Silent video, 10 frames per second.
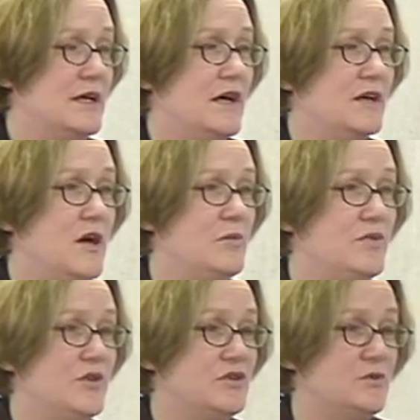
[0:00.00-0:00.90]
A couple of
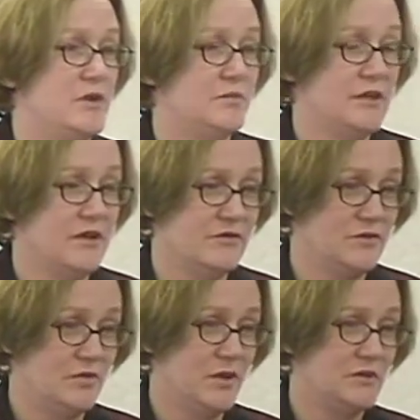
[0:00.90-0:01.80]
things you want to be
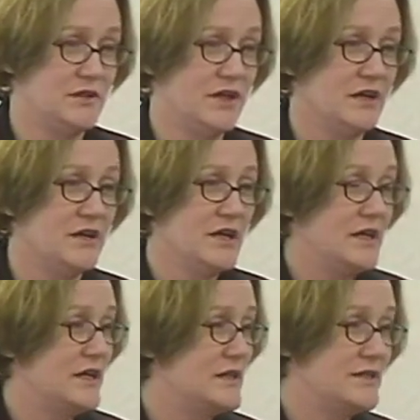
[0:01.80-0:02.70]
careful about there
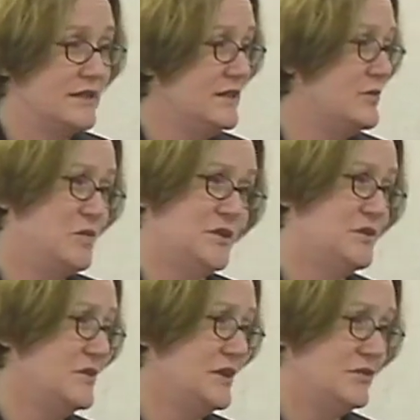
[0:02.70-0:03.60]
is that, number one,
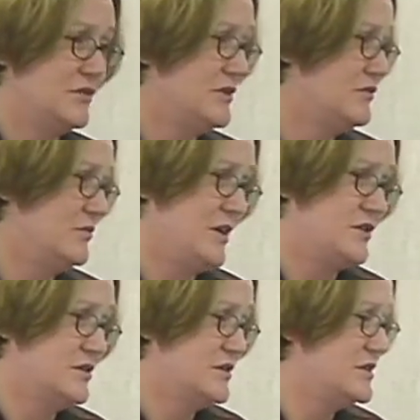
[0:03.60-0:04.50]
don't give your
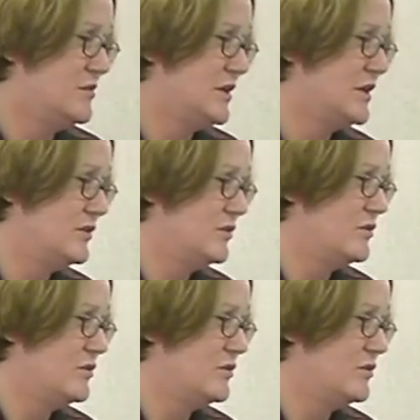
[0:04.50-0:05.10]
information to somebody you don't